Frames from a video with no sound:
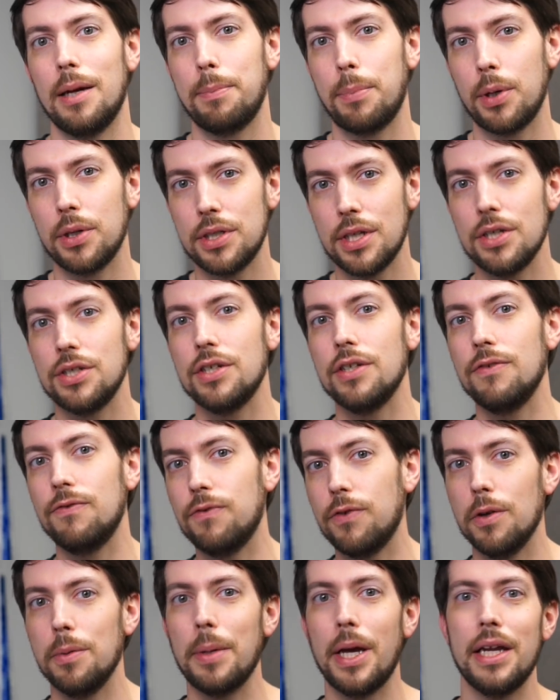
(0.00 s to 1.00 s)
partitioned,
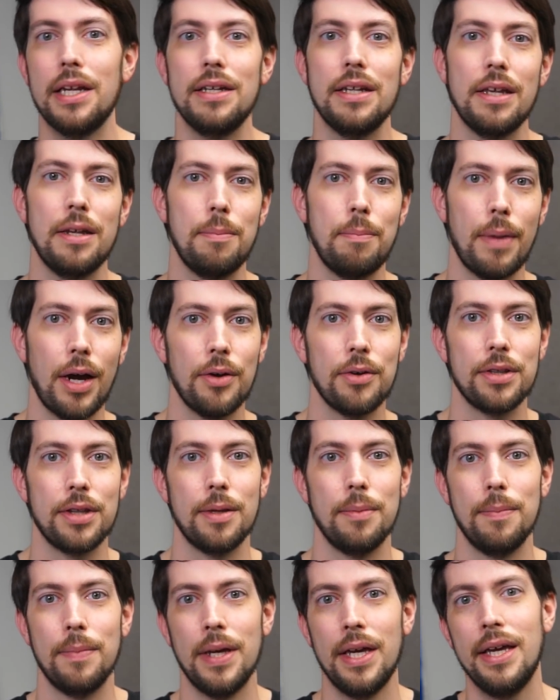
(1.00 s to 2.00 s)
formatted, and mounted
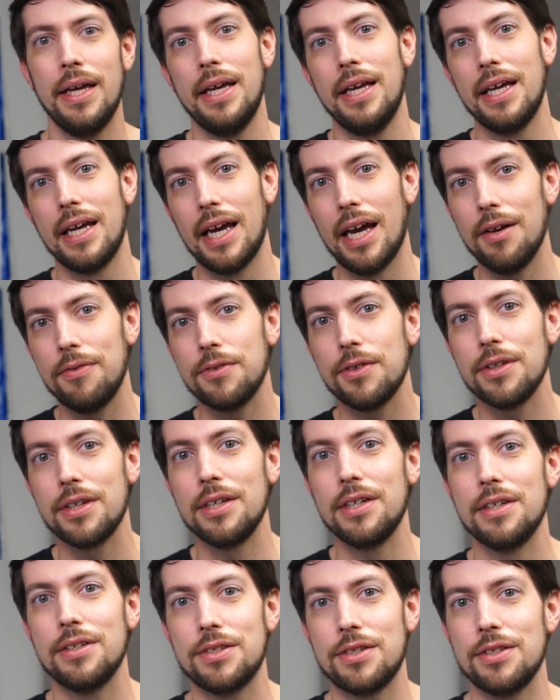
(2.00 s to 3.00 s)
them. After the
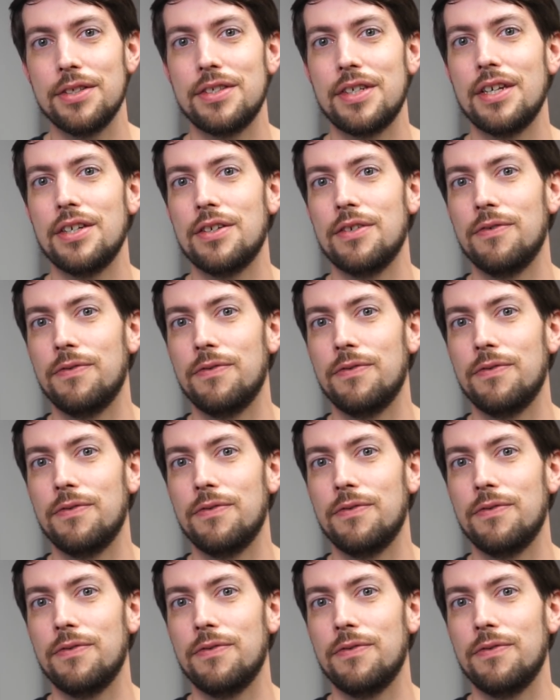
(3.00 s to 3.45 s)
initialization